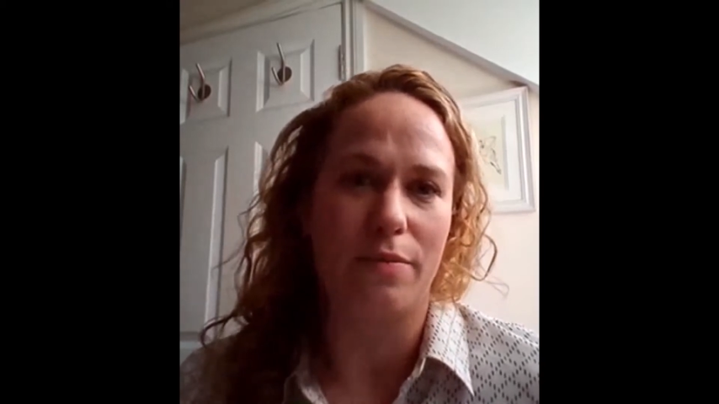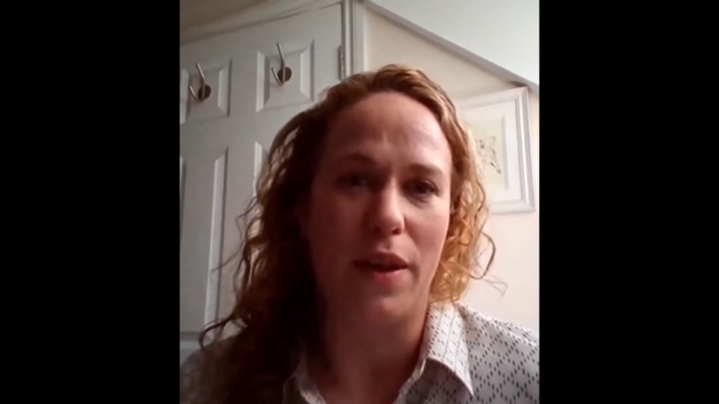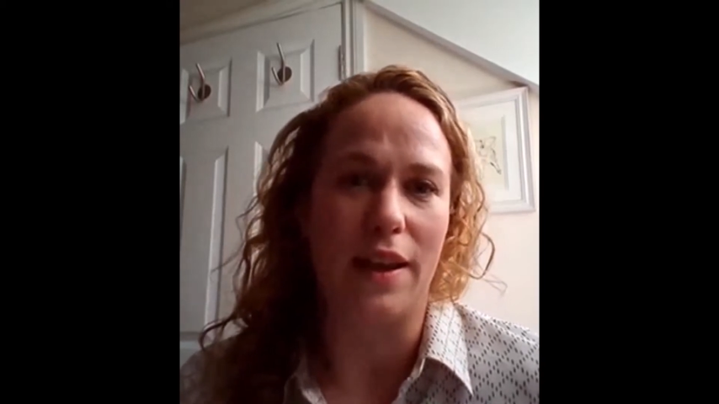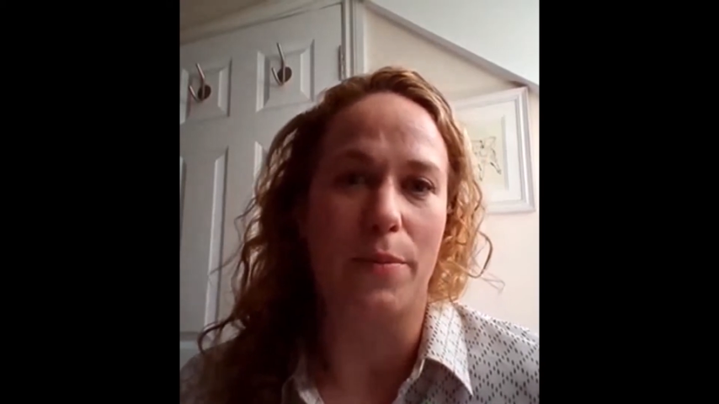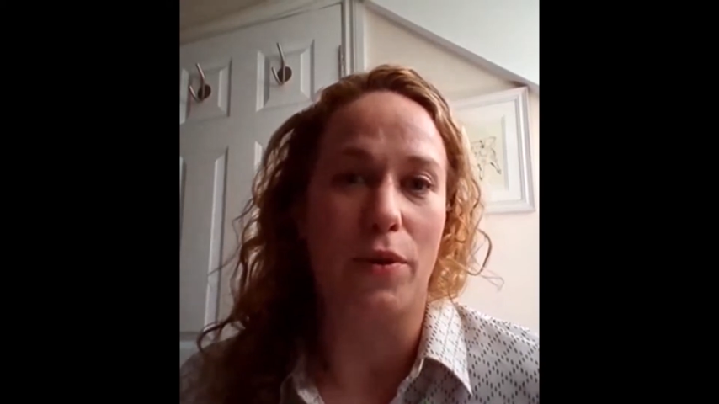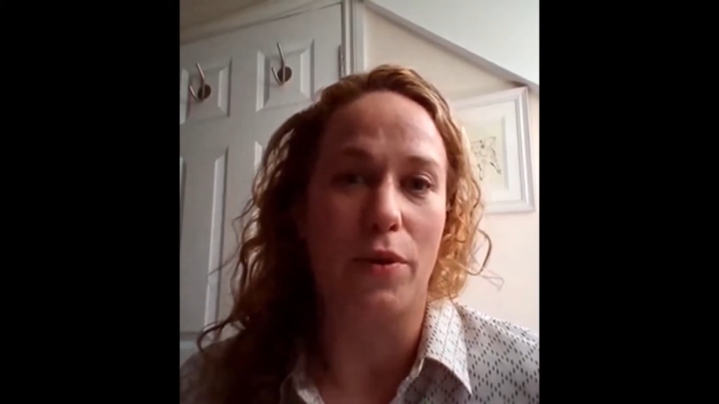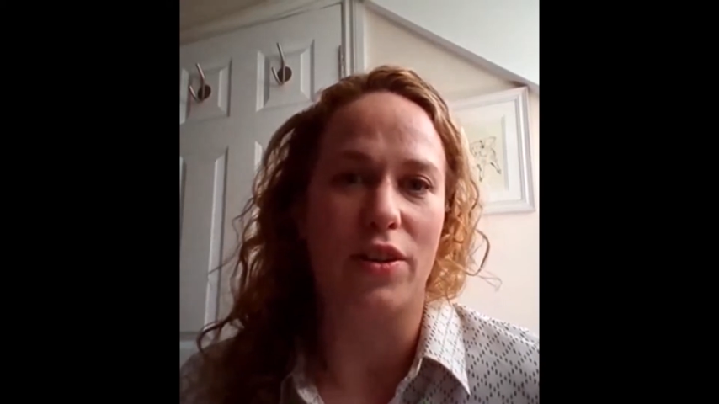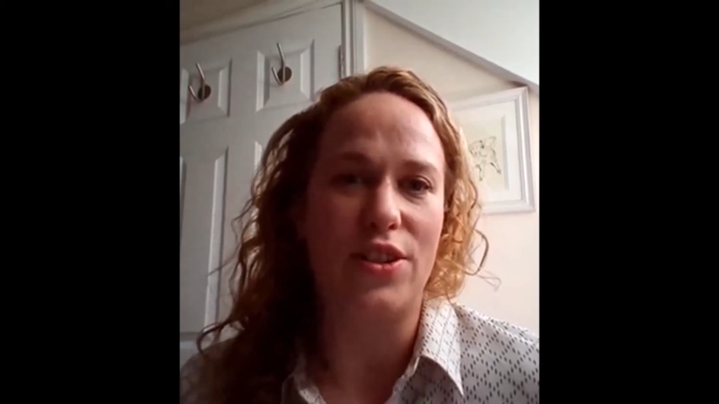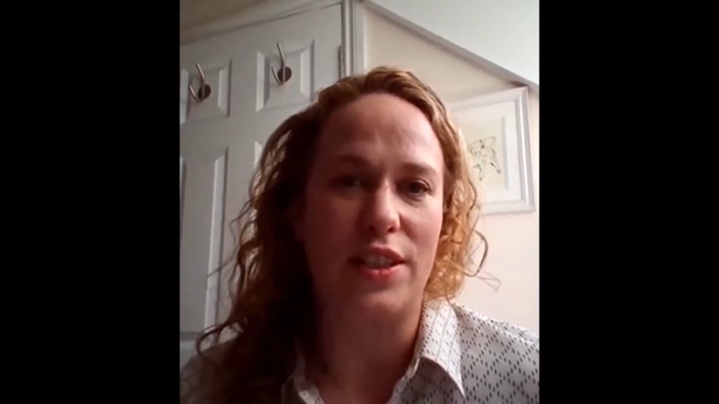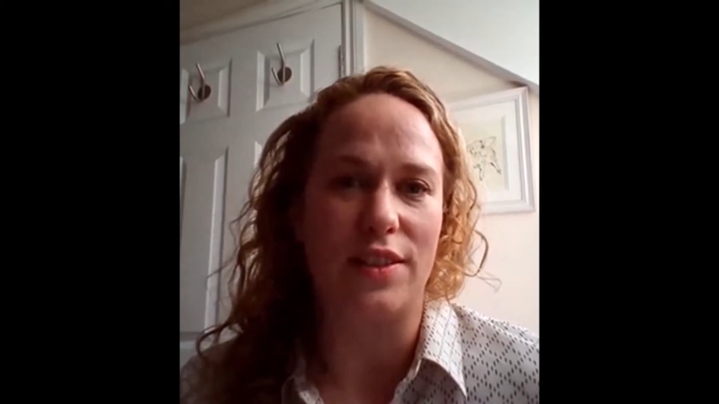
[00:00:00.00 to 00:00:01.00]
being
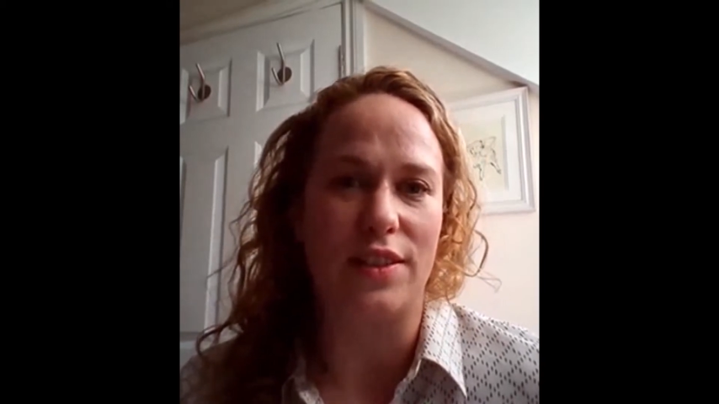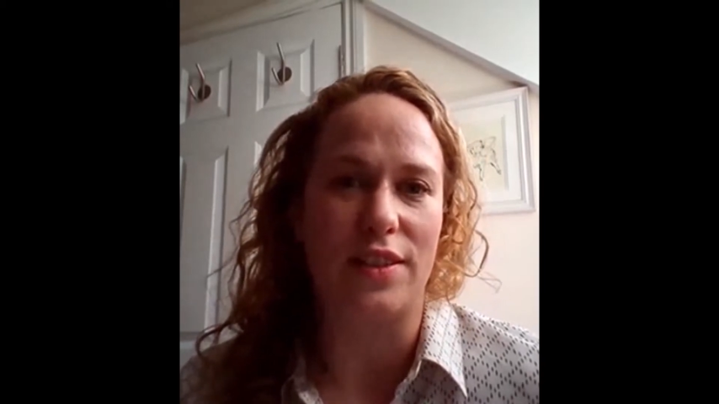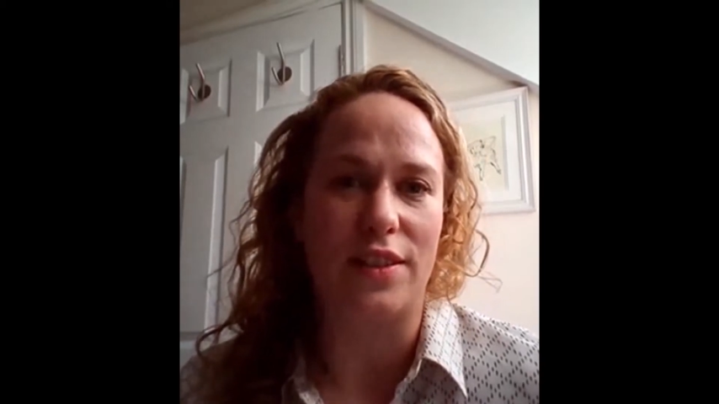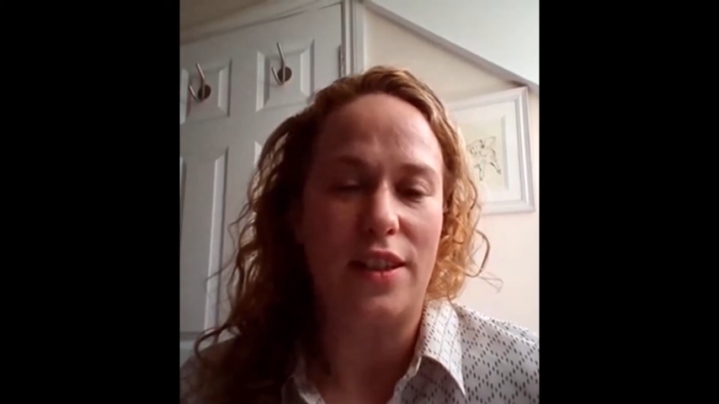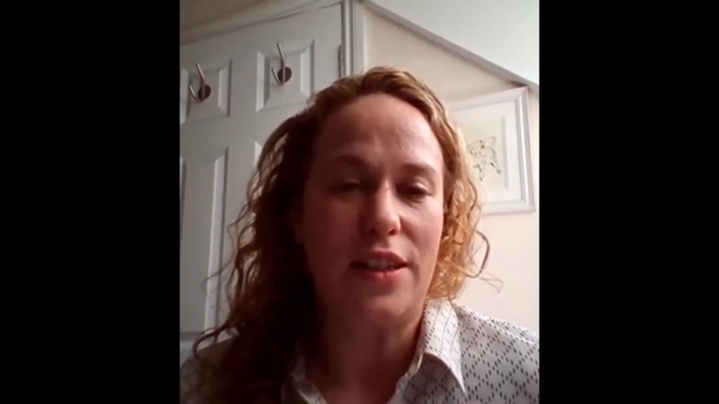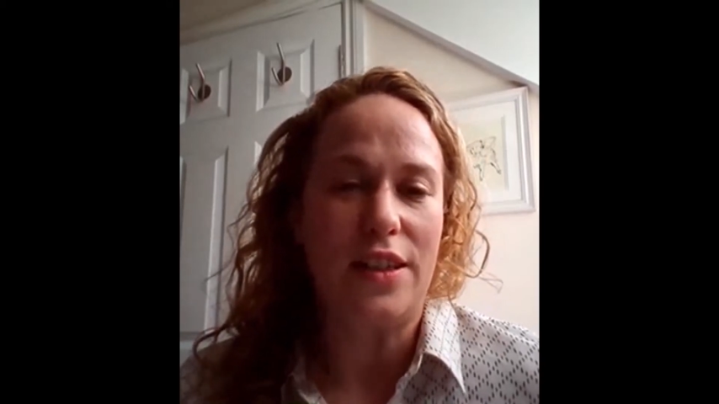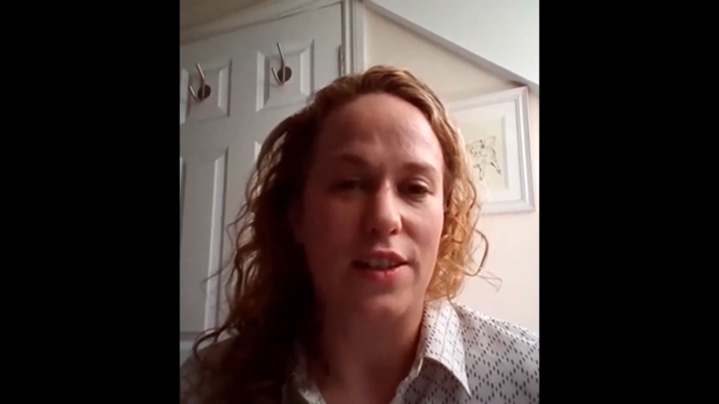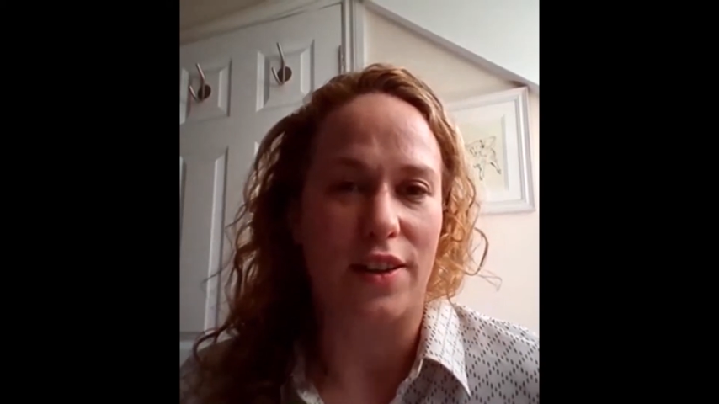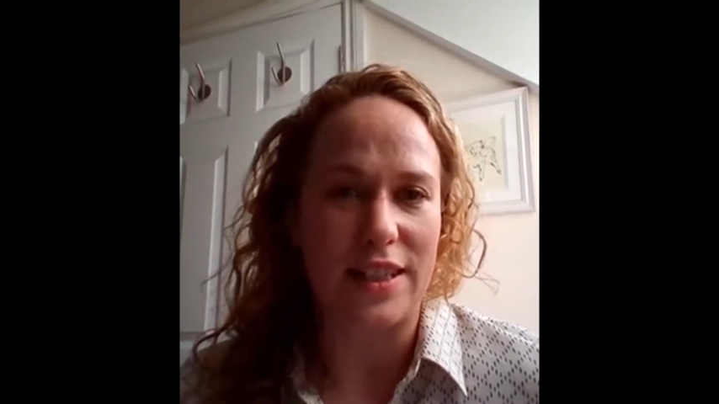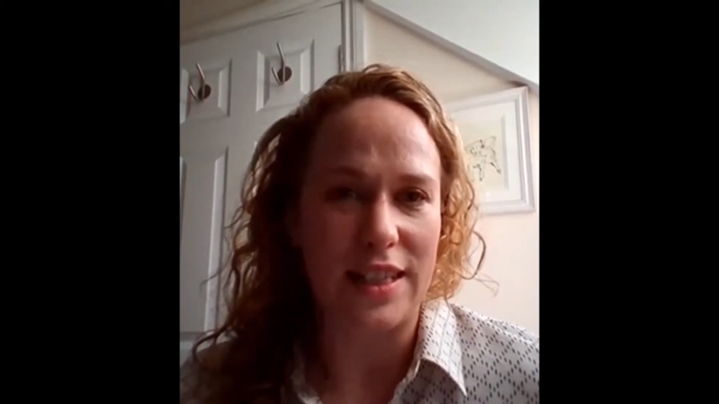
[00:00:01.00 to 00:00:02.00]
abolished in the
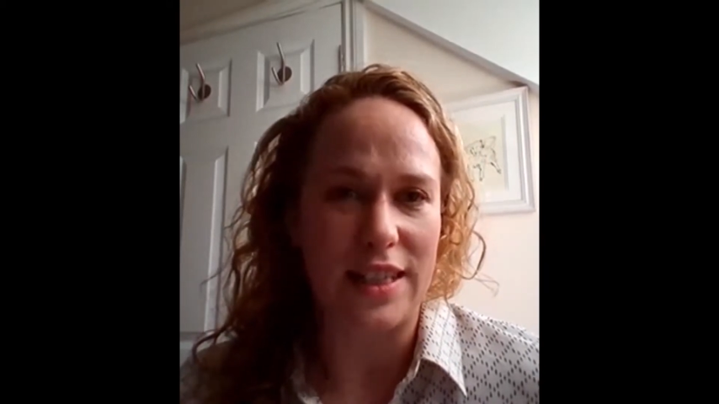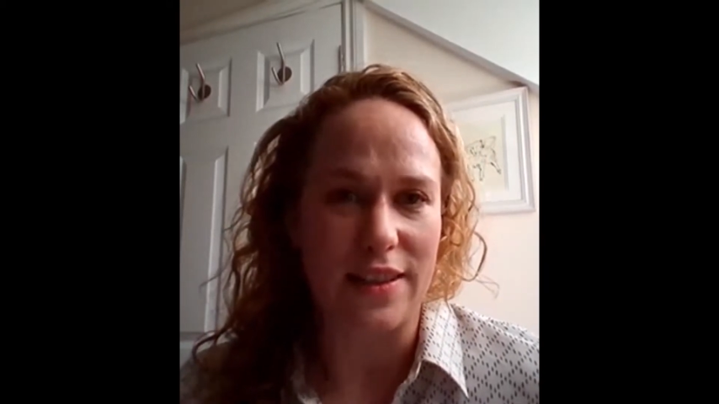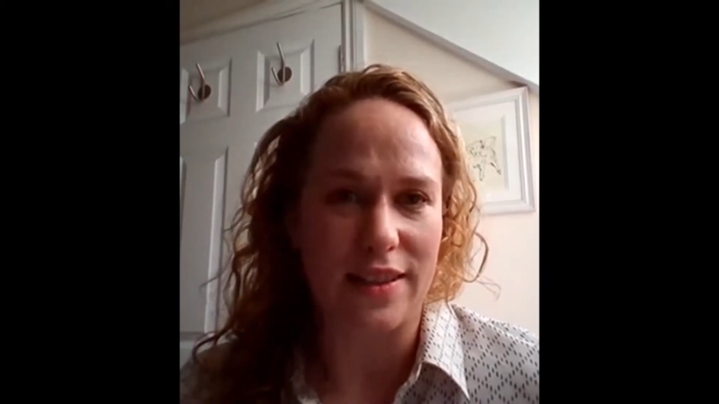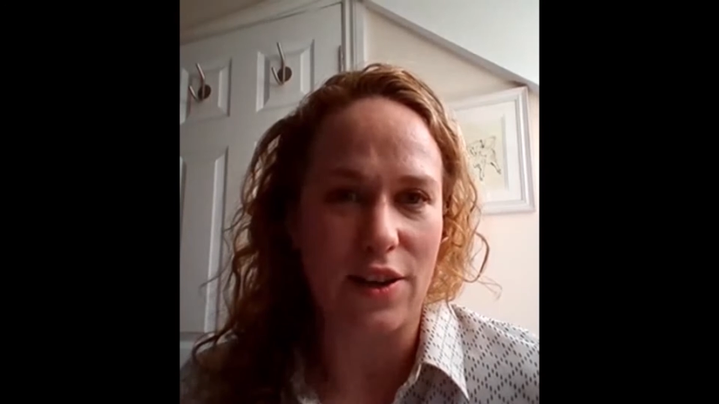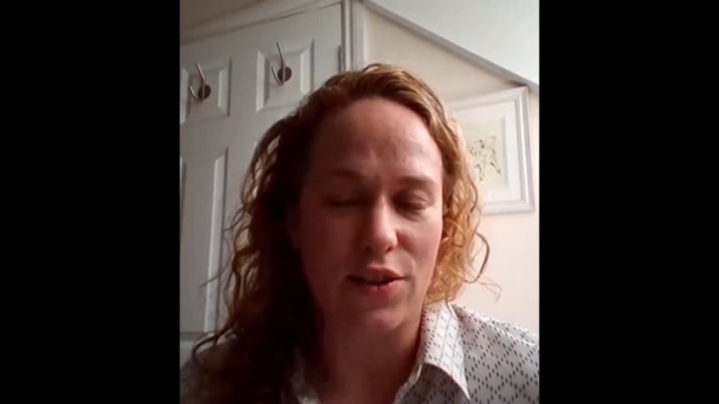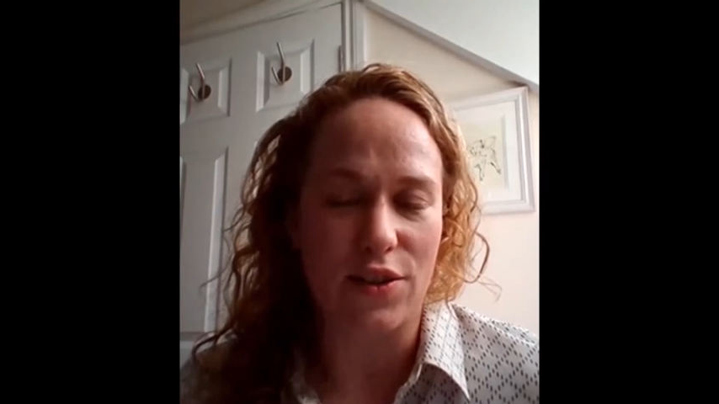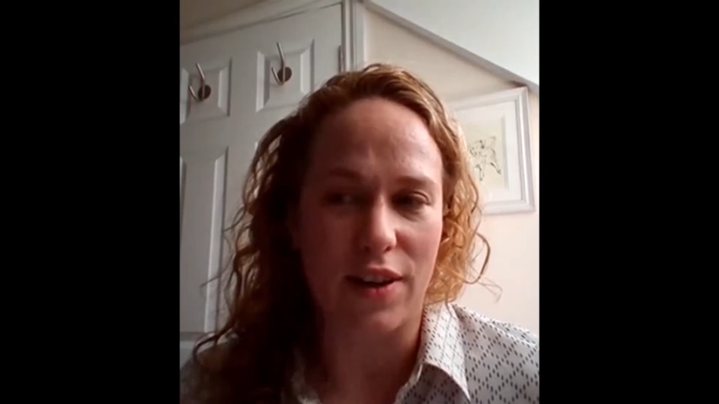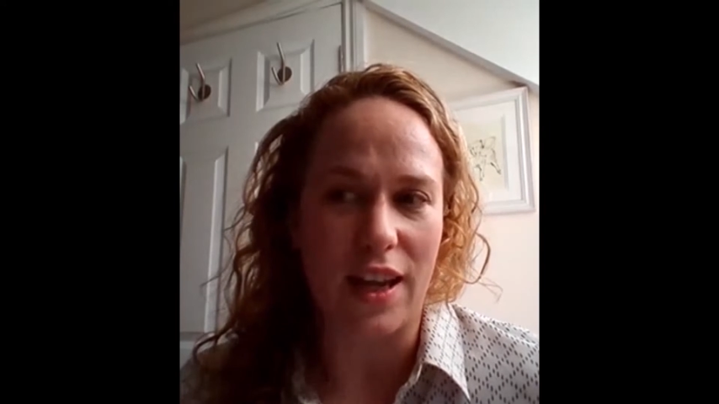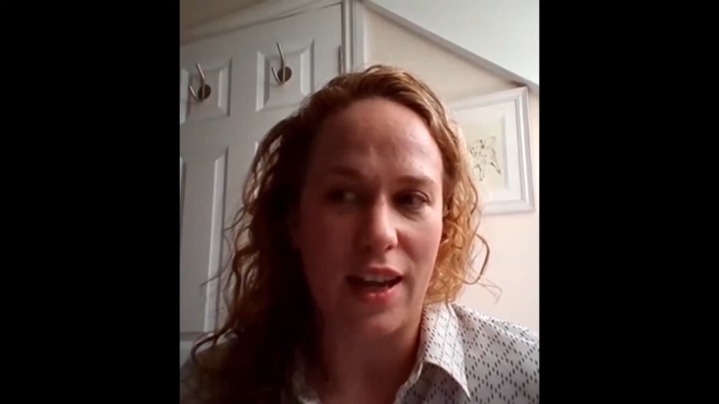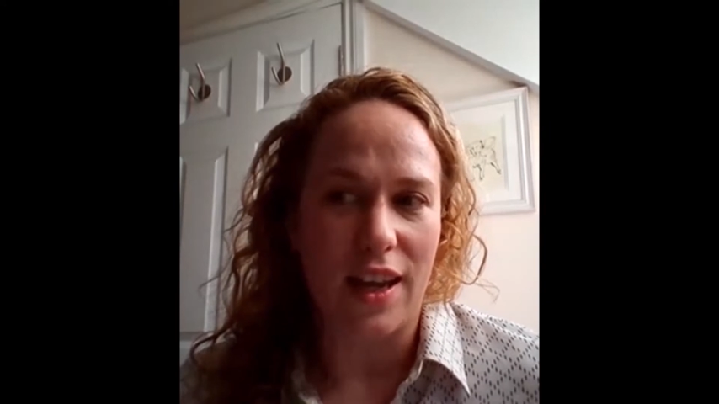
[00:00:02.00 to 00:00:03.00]
19th
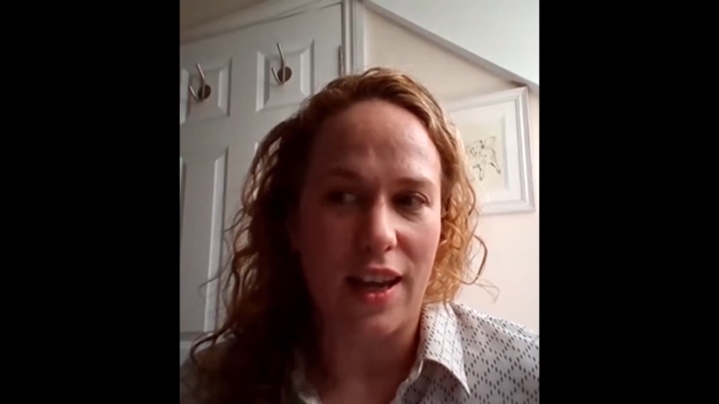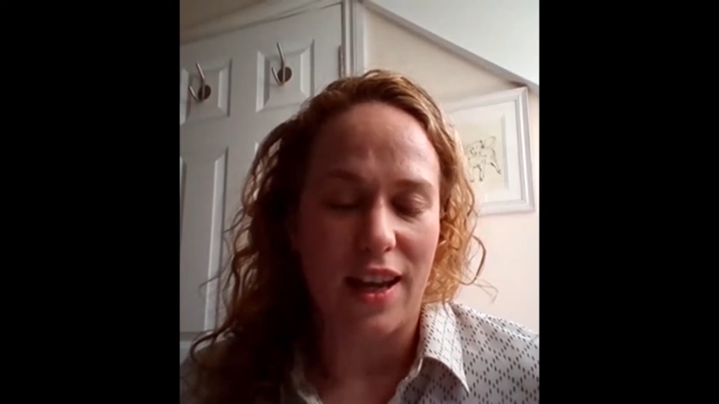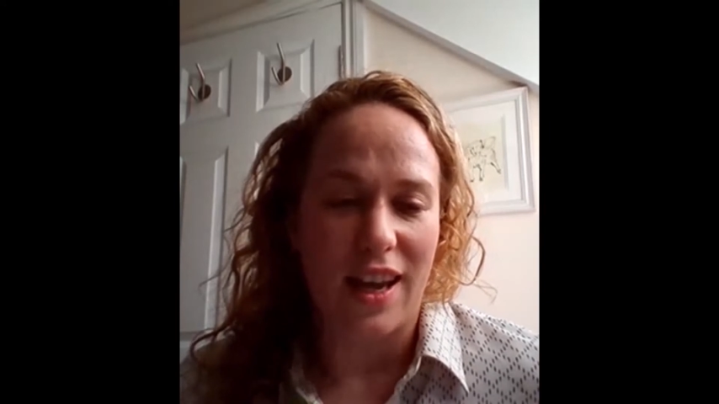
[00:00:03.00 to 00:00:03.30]
century,